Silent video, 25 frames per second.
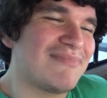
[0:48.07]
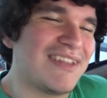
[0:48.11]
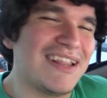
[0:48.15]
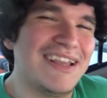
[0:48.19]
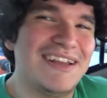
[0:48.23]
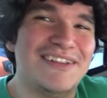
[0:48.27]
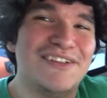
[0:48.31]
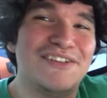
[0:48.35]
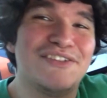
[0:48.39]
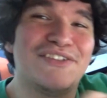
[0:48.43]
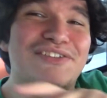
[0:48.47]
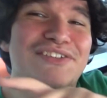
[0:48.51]

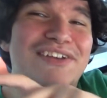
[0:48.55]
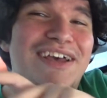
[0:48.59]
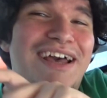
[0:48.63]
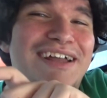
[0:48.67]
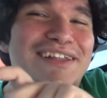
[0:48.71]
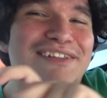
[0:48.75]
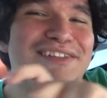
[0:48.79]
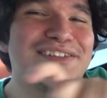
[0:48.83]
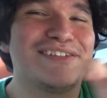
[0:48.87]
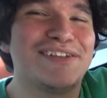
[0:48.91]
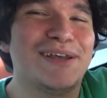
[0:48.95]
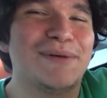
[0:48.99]
And they just
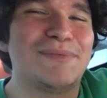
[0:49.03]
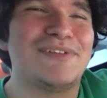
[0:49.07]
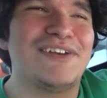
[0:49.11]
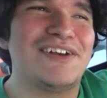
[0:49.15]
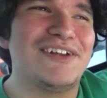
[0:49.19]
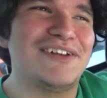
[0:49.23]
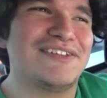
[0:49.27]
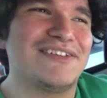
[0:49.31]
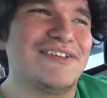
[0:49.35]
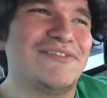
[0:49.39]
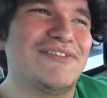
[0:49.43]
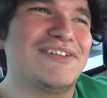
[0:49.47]
add
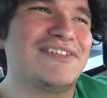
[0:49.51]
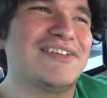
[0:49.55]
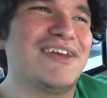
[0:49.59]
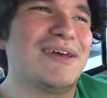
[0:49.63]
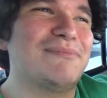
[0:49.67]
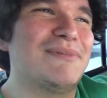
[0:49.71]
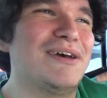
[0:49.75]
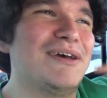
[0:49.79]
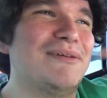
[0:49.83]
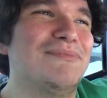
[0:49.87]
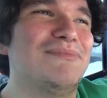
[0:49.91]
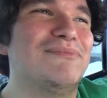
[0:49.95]
subtitles every
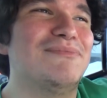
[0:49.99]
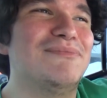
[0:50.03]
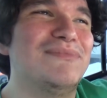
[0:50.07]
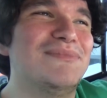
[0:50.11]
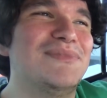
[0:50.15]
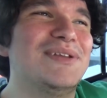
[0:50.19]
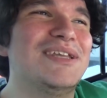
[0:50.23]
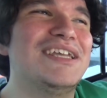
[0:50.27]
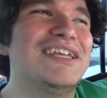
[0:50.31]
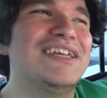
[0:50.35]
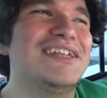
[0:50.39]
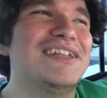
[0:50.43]
time
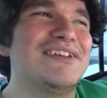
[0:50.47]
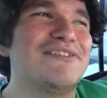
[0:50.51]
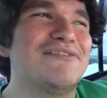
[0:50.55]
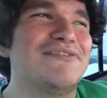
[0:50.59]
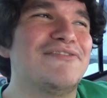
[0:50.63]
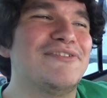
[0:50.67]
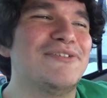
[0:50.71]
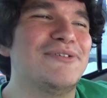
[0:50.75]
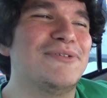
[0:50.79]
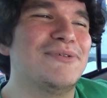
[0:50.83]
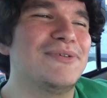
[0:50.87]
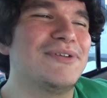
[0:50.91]
I'm eating
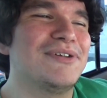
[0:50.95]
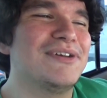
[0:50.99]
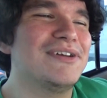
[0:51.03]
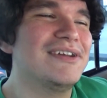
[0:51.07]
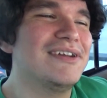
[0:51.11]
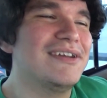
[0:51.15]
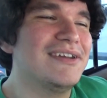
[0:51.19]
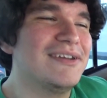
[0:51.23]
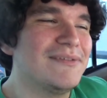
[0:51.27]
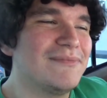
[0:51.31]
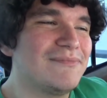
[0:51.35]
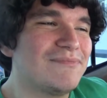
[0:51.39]
food.
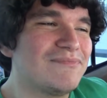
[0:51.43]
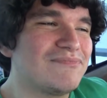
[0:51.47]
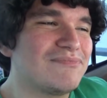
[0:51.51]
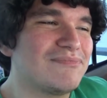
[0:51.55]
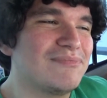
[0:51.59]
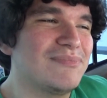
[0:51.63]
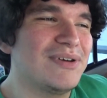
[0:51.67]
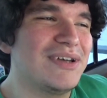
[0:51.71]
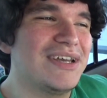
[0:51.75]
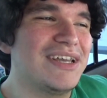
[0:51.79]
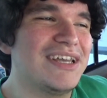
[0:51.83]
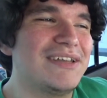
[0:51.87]

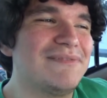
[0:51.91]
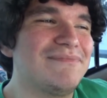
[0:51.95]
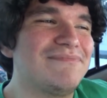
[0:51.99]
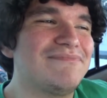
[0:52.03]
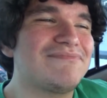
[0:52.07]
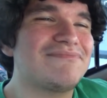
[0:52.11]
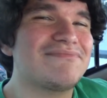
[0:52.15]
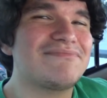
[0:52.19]
But